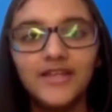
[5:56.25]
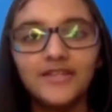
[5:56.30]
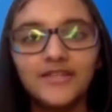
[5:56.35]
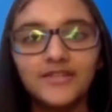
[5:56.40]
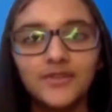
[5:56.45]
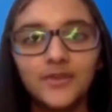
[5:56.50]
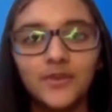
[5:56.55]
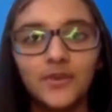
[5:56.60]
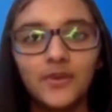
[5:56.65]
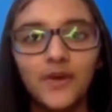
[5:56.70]

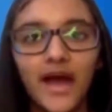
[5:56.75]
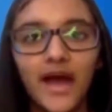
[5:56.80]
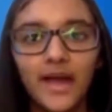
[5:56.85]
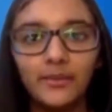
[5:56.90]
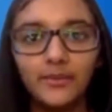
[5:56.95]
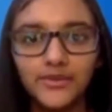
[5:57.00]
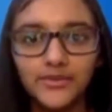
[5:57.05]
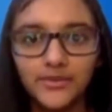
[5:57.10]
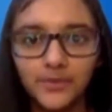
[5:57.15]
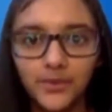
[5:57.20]
So
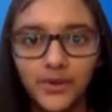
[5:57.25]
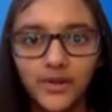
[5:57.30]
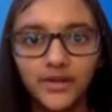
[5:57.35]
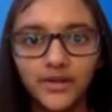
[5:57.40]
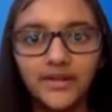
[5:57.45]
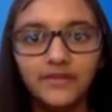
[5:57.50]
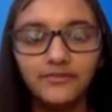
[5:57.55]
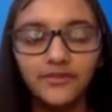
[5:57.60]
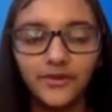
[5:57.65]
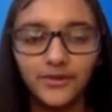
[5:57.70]
I was
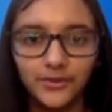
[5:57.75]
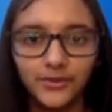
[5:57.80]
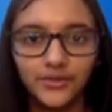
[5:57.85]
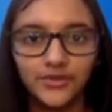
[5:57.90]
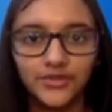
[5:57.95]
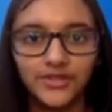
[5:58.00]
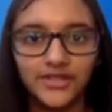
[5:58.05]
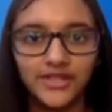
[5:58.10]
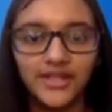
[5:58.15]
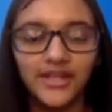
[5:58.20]
working for
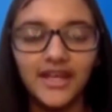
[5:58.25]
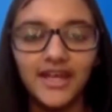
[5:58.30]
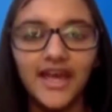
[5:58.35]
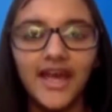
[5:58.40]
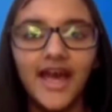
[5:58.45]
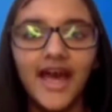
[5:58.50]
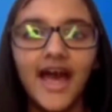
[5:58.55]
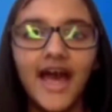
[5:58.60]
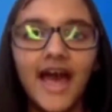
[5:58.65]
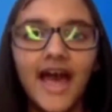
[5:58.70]
Rotary,
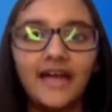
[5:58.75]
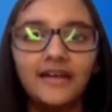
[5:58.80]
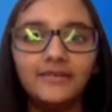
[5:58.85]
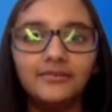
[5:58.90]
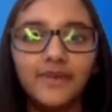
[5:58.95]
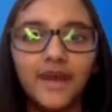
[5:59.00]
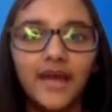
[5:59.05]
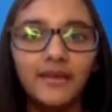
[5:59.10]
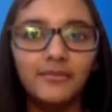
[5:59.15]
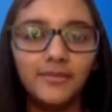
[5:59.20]

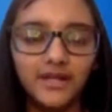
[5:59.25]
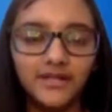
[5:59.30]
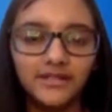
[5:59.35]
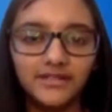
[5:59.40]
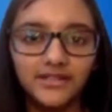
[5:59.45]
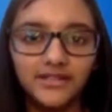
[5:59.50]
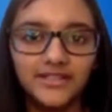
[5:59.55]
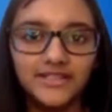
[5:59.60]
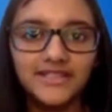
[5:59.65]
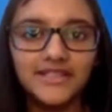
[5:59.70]
and my
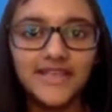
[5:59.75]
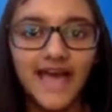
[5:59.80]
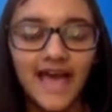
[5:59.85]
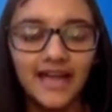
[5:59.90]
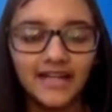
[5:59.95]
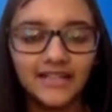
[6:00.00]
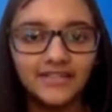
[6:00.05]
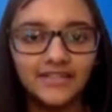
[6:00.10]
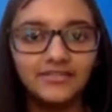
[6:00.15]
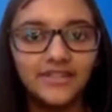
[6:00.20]
mother is
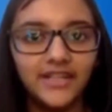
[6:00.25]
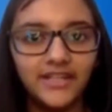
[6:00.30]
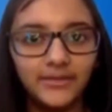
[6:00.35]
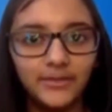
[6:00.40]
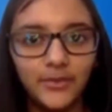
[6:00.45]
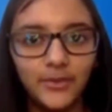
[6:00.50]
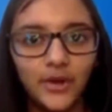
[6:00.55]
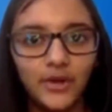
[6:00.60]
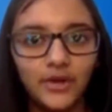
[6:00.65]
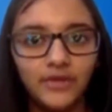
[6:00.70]

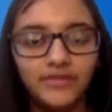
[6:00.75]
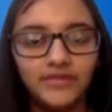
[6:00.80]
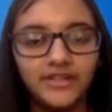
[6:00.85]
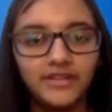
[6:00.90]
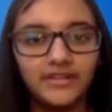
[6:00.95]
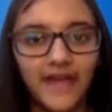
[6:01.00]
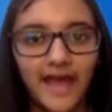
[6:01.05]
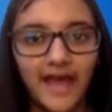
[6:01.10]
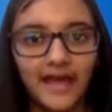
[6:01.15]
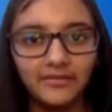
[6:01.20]
actively involved
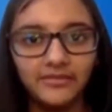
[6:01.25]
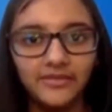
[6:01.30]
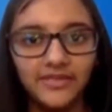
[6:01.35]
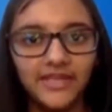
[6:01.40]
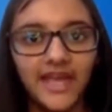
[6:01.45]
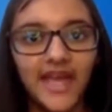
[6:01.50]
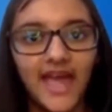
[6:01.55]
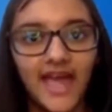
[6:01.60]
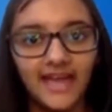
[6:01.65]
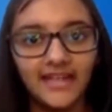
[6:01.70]
in
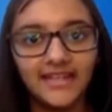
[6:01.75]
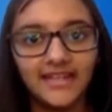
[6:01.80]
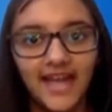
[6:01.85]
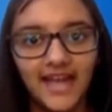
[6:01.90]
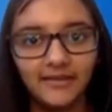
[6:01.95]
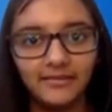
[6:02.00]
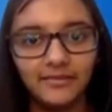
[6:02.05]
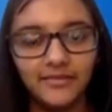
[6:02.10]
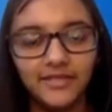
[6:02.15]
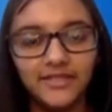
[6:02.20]
RAGMHI and
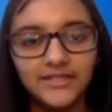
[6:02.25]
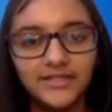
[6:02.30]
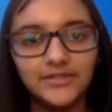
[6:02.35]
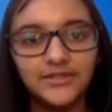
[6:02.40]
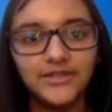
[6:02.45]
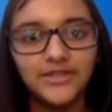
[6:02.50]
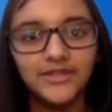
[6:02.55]
DAGMHI. So